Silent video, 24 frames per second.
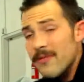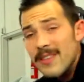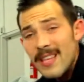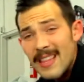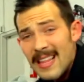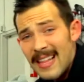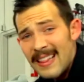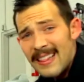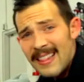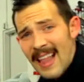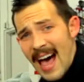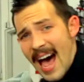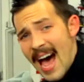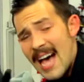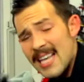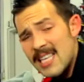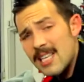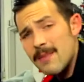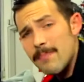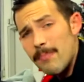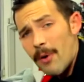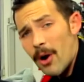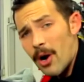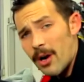move to the
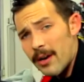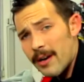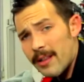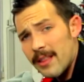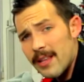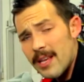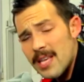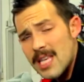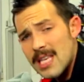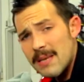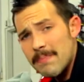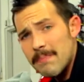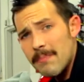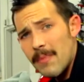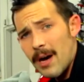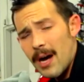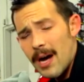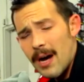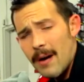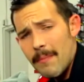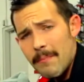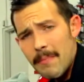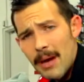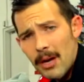last part of this
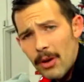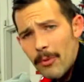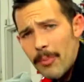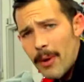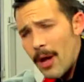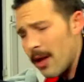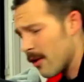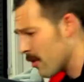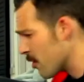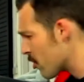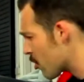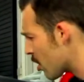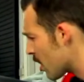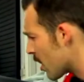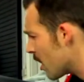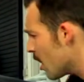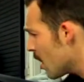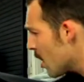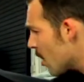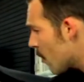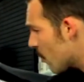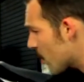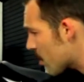metal polishing,